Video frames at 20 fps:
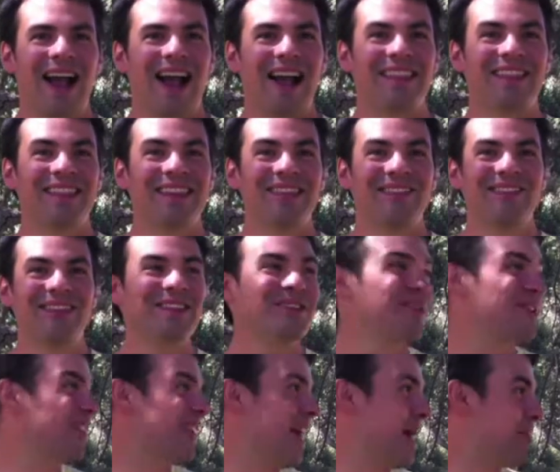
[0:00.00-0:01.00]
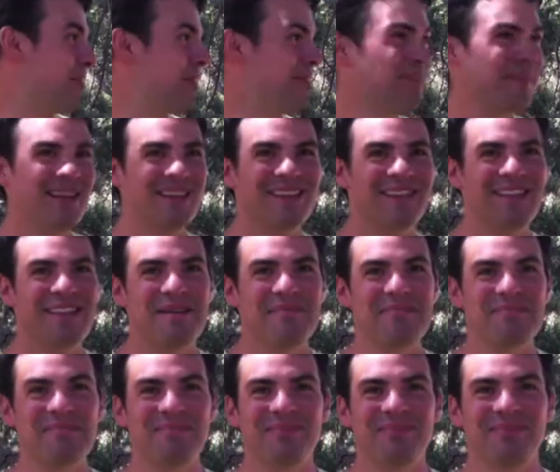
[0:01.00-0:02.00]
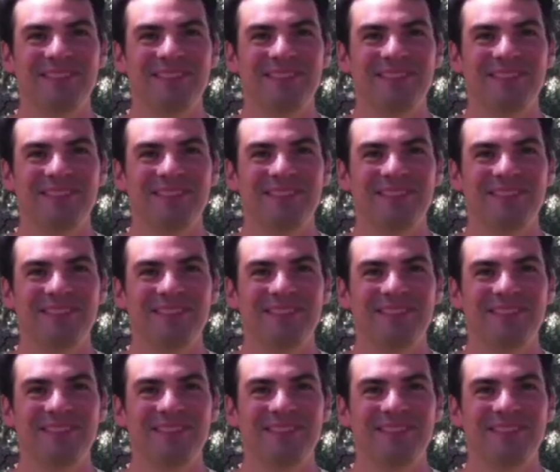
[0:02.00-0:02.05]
I think when you clap, it makes them.